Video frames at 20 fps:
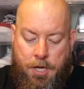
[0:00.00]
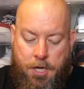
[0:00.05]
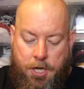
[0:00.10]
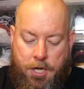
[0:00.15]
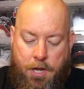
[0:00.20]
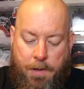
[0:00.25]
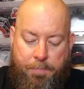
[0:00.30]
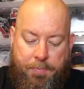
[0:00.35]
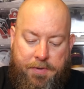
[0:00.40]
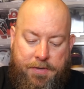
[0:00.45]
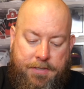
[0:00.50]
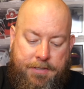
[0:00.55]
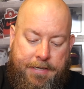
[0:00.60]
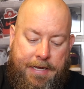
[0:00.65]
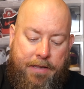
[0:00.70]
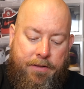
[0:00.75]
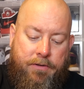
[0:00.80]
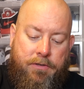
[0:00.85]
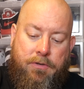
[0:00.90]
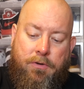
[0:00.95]
Yep,
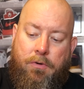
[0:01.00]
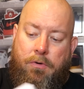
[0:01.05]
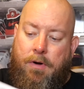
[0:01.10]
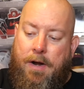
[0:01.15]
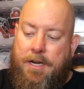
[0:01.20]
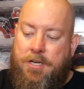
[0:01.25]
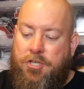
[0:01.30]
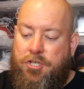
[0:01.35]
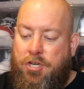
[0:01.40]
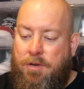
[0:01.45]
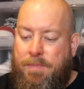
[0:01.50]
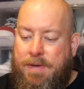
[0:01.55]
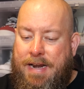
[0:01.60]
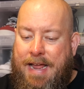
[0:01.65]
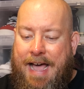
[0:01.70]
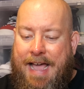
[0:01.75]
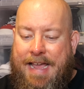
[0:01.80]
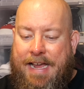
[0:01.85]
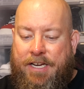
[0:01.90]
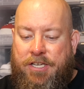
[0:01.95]
Skeletor
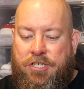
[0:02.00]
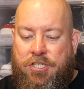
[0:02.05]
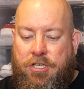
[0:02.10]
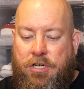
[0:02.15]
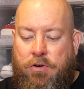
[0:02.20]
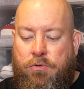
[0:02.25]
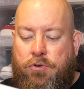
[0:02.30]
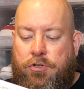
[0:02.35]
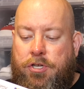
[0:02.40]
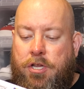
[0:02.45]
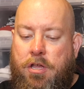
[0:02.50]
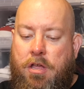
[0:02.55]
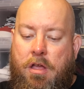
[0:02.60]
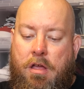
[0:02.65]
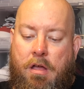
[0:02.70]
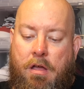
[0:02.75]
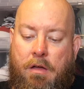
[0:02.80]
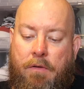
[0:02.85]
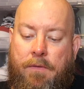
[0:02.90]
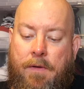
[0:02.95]
Gemini
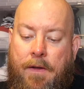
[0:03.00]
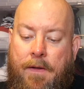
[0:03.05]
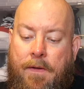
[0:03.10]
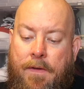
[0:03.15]
exclusive.